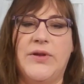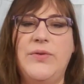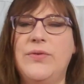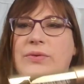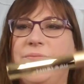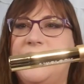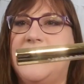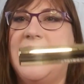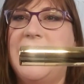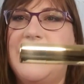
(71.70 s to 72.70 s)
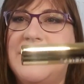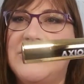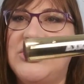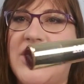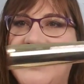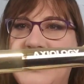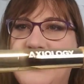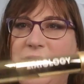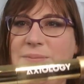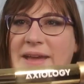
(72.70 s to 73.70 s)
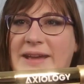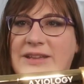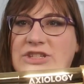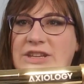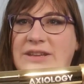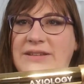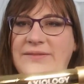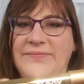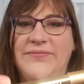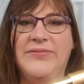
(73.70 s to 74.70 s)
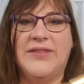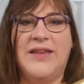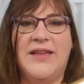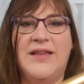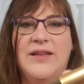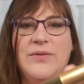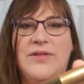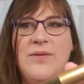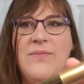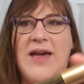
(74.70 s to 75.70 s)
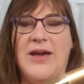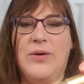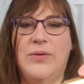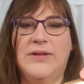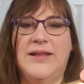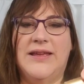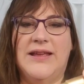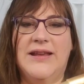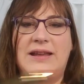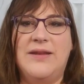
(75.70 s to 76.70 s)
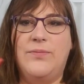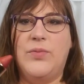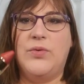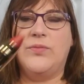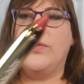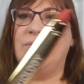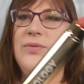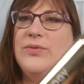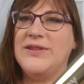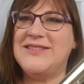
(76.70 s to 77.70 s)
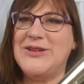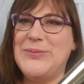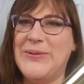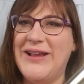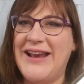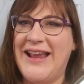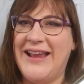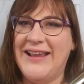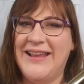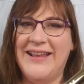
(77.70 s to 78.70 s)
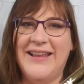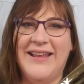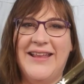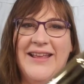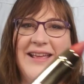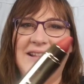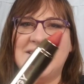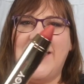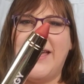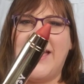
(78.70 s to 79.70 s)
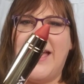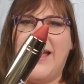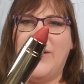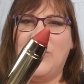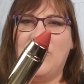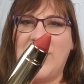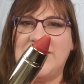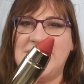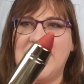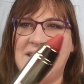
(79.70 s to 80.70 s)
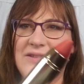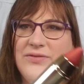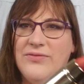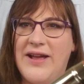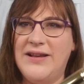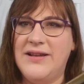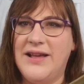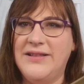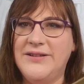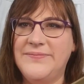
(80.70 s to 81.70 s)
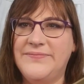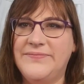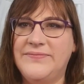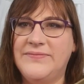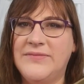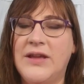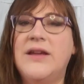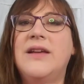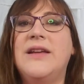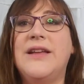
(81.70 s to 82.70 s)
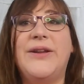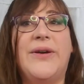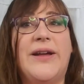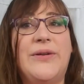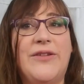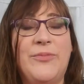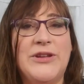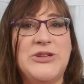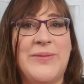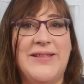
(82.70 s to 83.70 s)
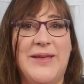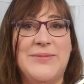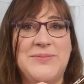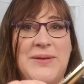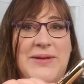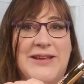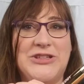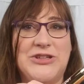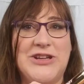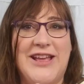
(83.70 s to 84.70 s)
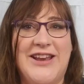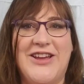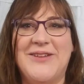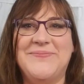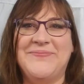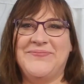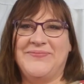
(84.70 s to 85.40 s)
Ooh, shiny gold packaging with a matte gold lid. Boom. Ooh, it's so pretty. It's like a rusty red color. You know, I don't have much on my lips. Maybe I should try it on.